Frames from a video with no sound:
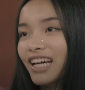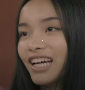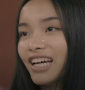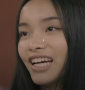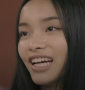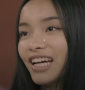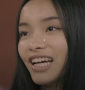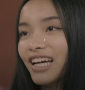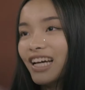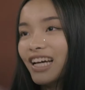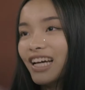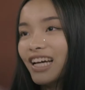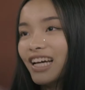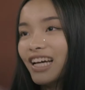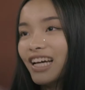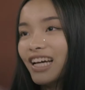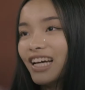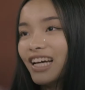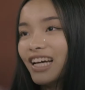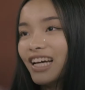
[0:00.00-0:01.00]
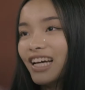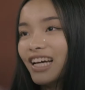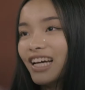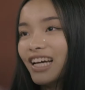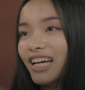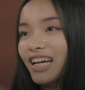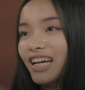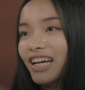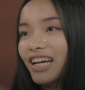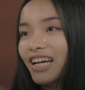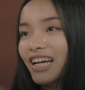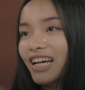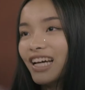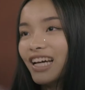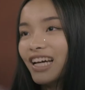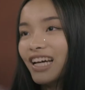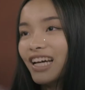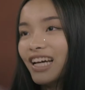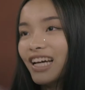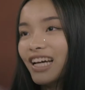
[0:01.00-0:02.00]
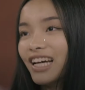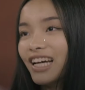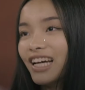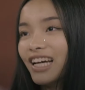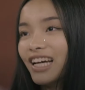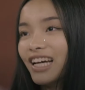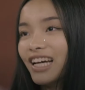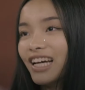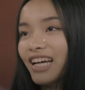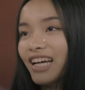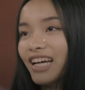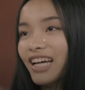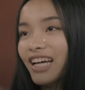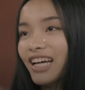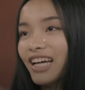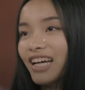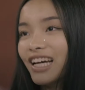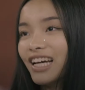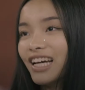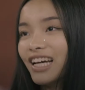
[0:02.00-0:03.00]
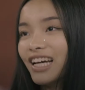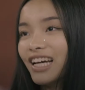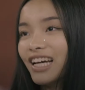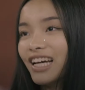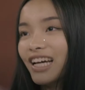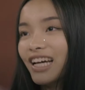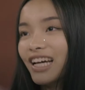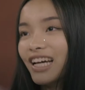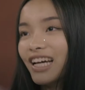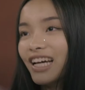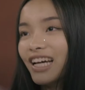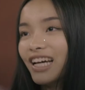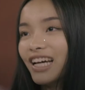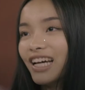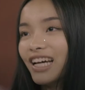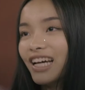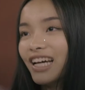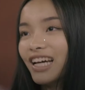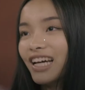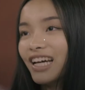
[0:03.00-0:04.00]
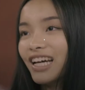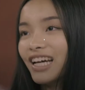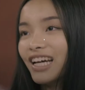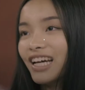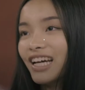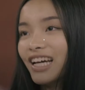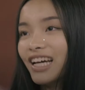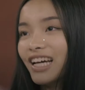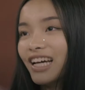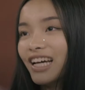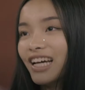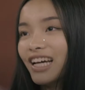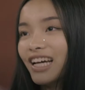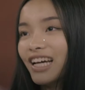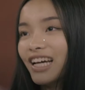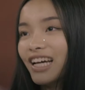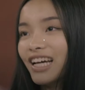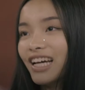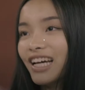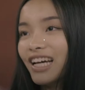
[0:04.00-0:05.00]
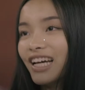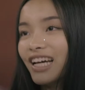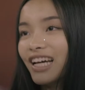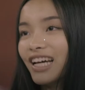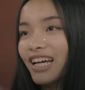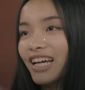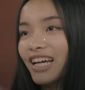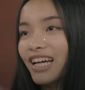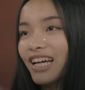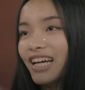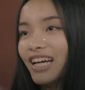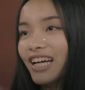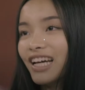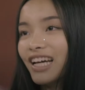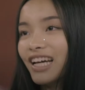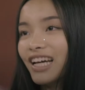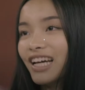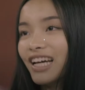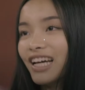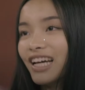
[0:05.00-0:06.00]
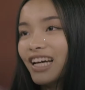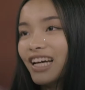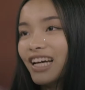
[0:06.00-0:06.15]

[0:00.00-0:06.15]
(not speaking)